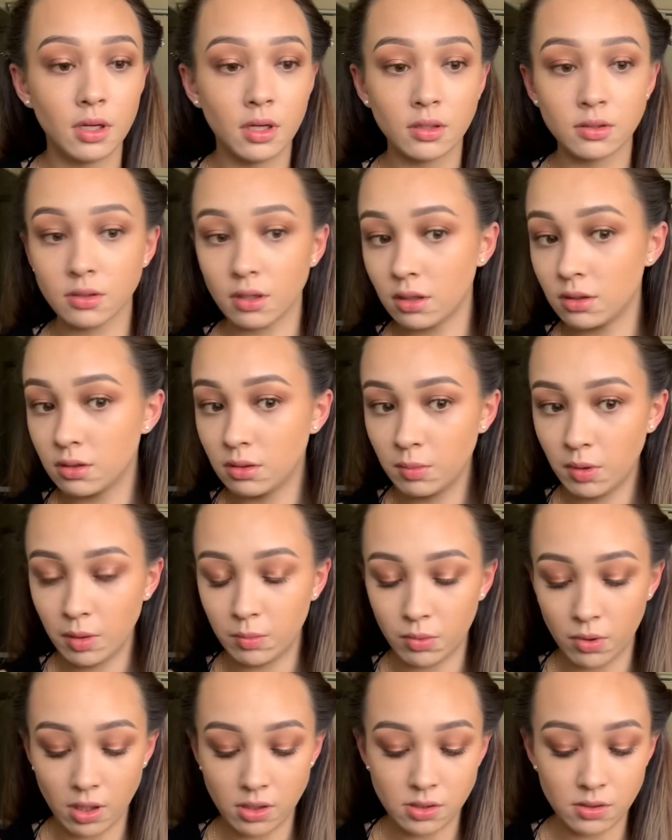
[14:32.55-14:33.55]
So I do my
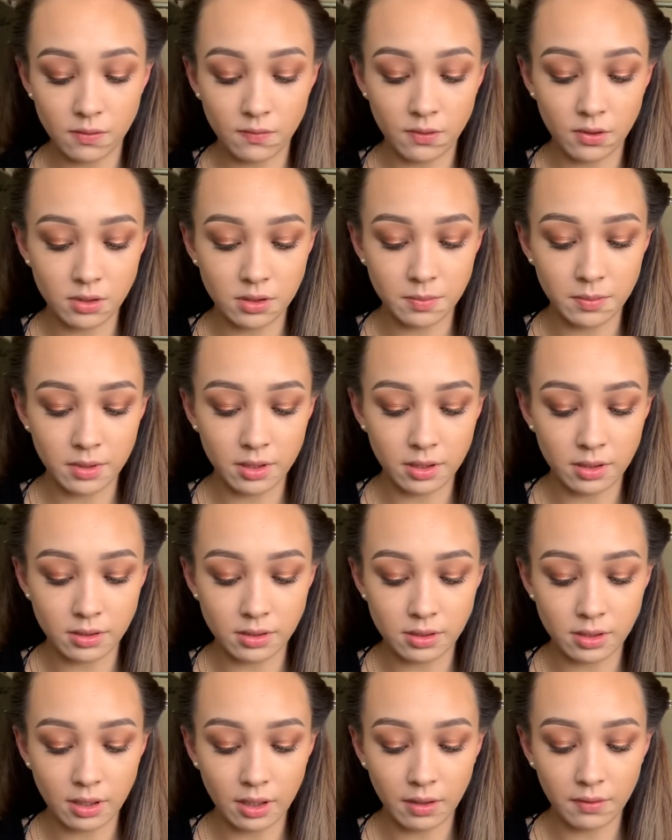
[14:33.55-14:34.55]
bronzer first
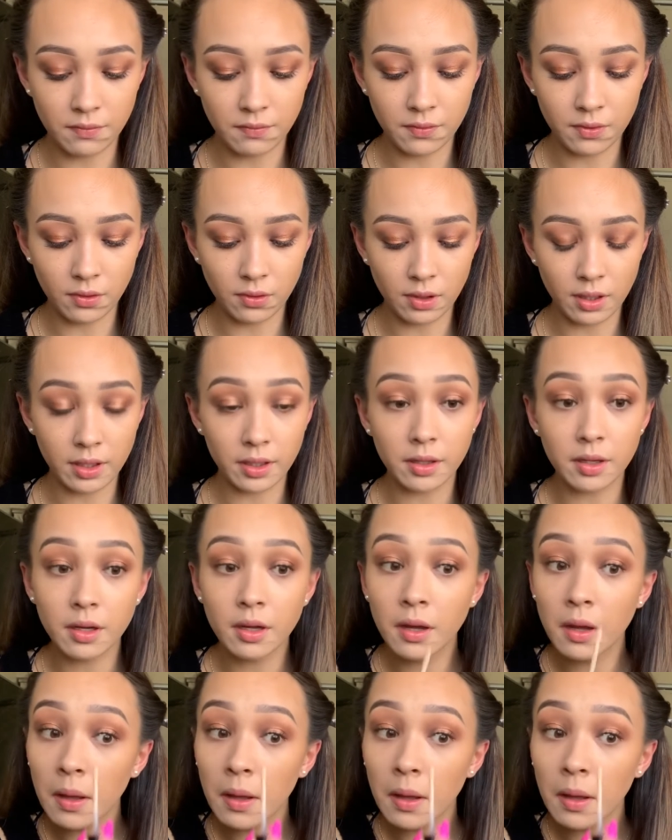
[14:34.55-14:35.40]
because I feel like